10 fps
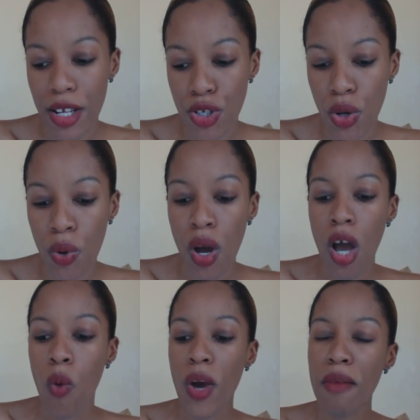So
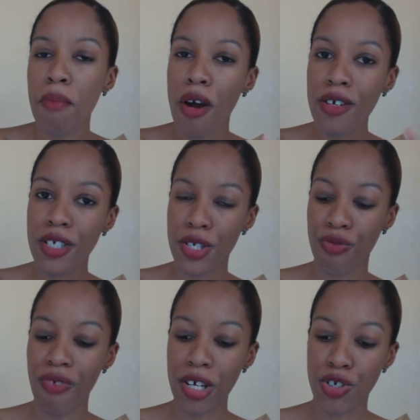when Mars is
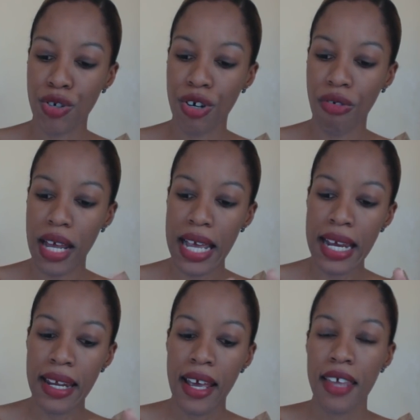
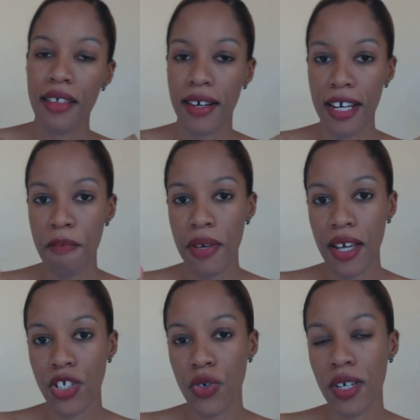retrograde, there can be
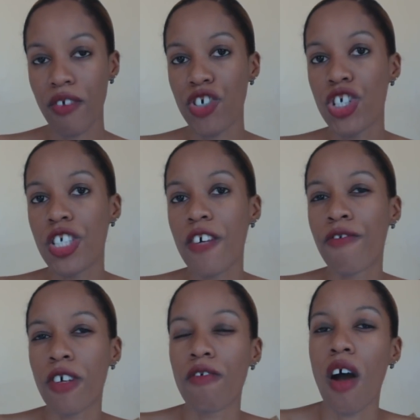a sort of
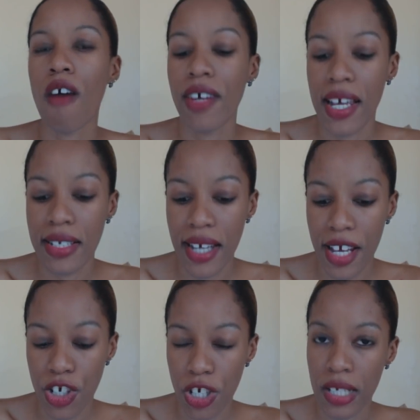shift of
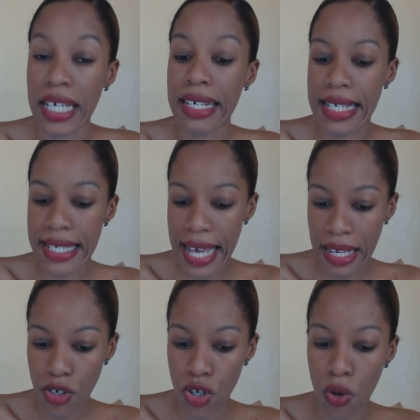orientation in a
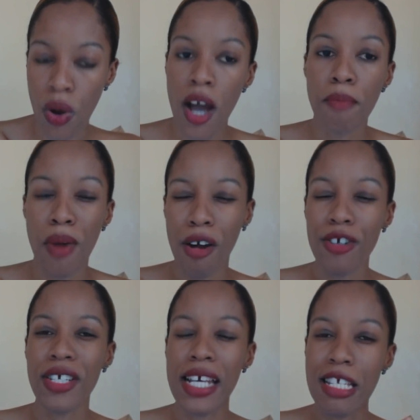sense. So
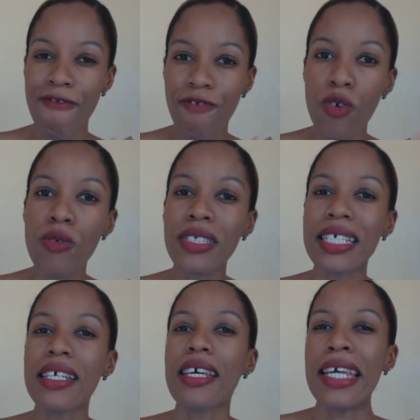Mars is
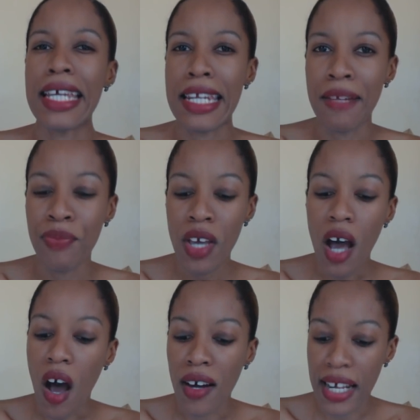folded in
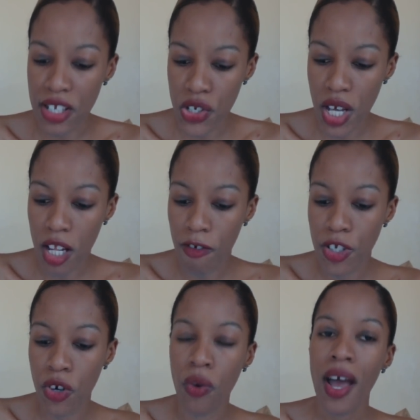on itself.
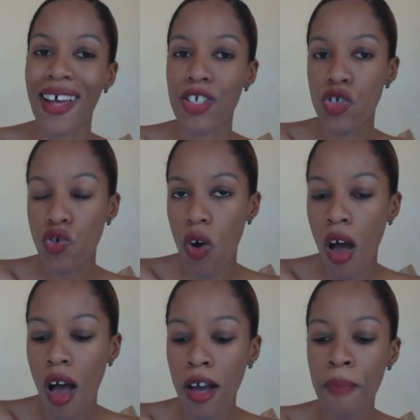So
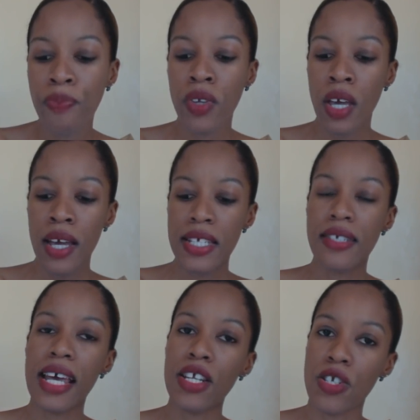strong
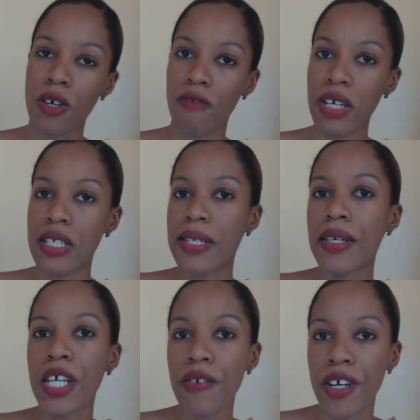sense of
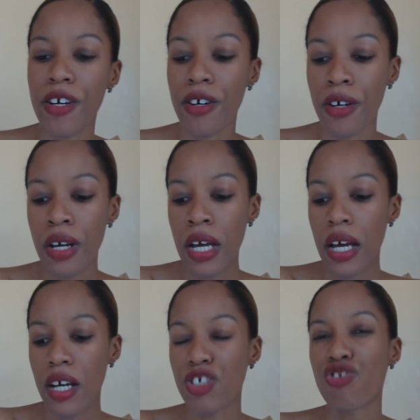interior
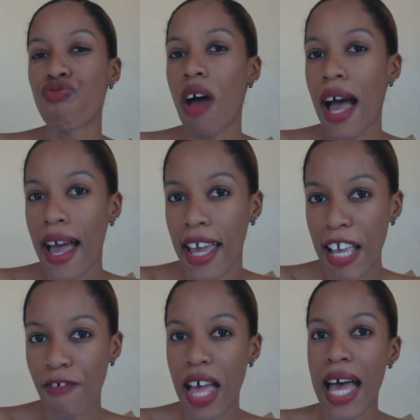
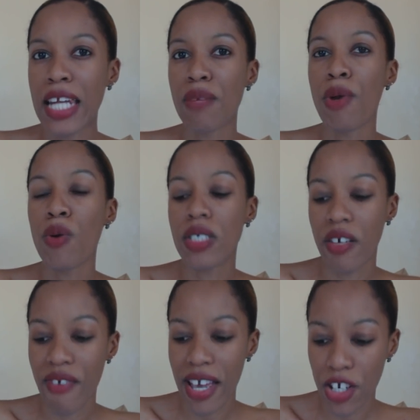drive and
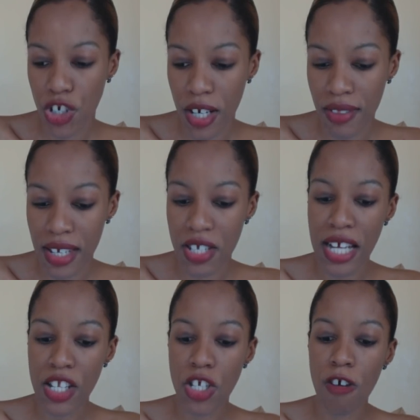motivation. The
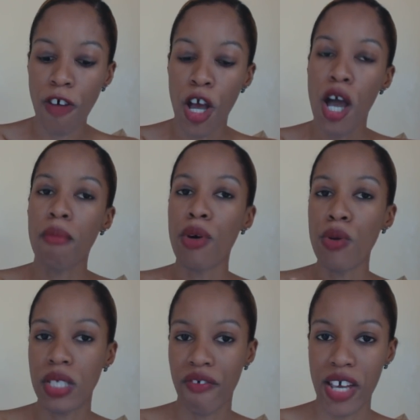sense of
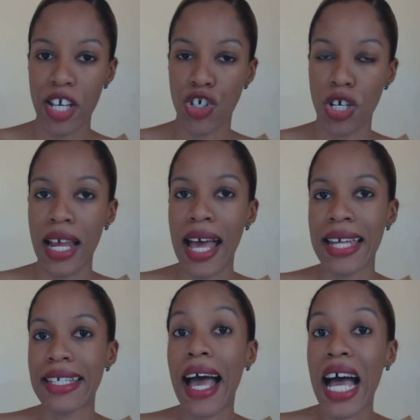motivation
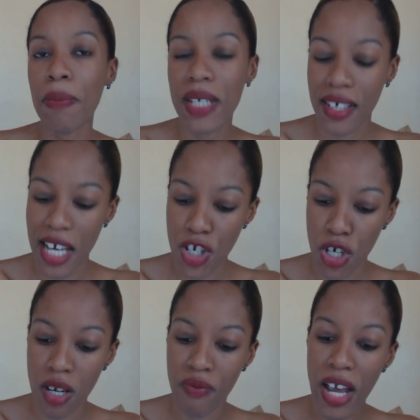and
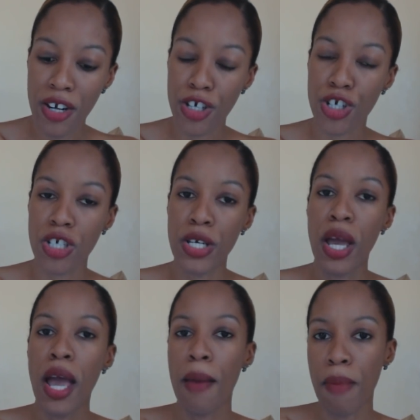application of energy
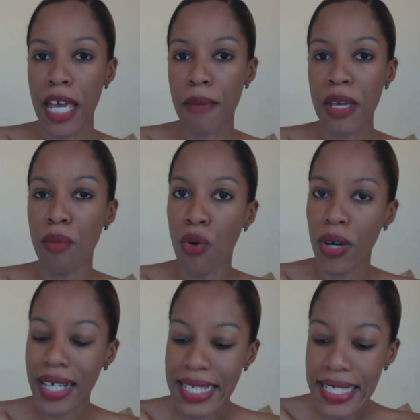may be
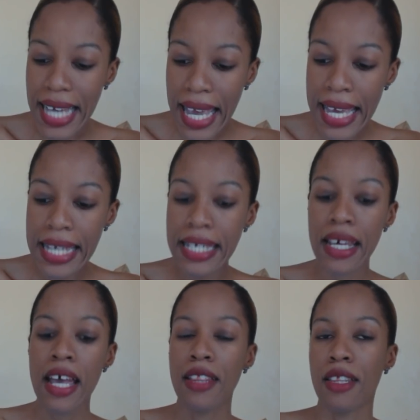more contained.